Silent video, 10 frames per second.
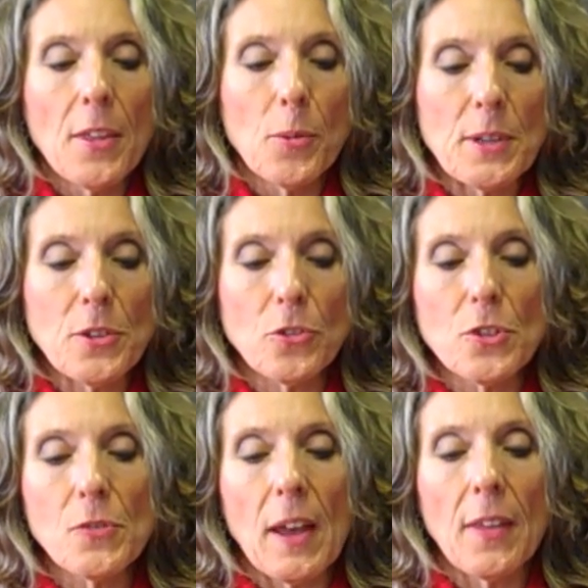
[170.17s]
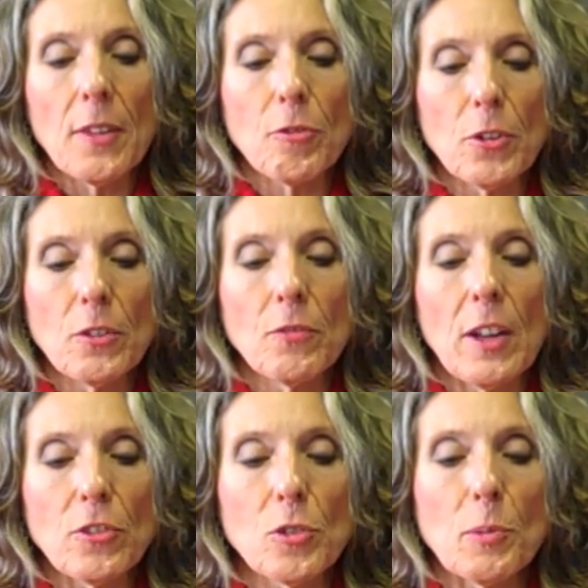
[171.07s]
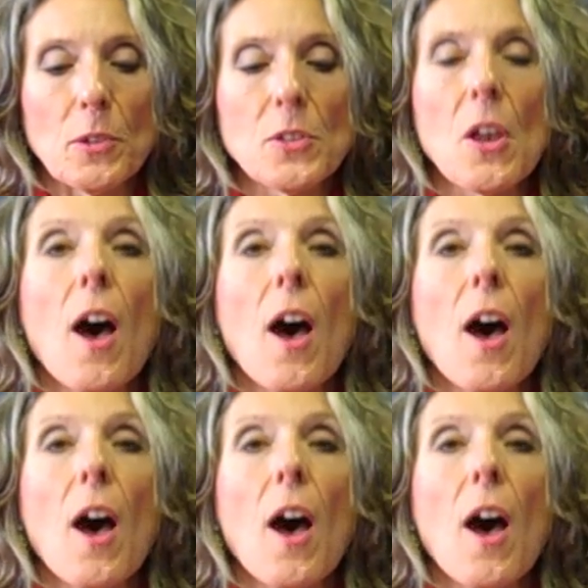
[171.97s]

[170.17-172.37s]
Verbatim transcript: The researchers found that fruit and vegetables